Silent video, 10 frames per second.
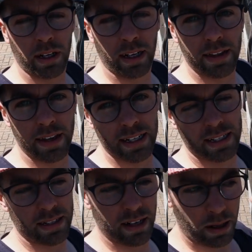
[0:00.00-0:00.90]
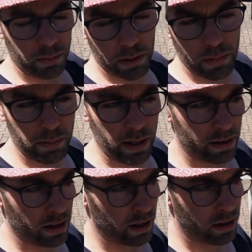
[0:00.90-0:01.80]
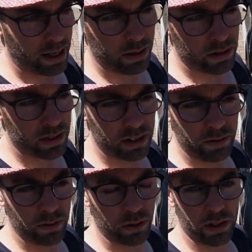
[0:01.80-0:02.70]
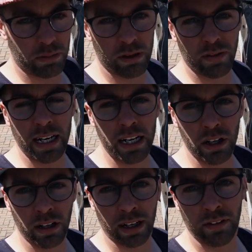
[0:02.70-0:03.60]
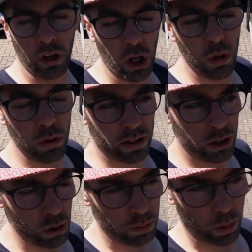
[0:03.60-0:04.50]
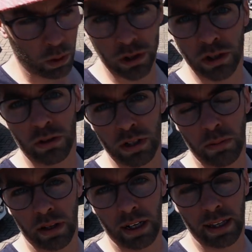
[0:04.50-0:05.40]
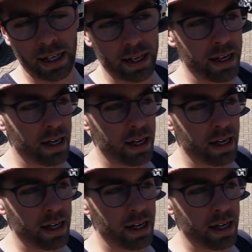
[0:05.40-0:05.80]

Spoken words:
like this, up to maybe 1,000 if you've got something really new, a new Porsche or something like that.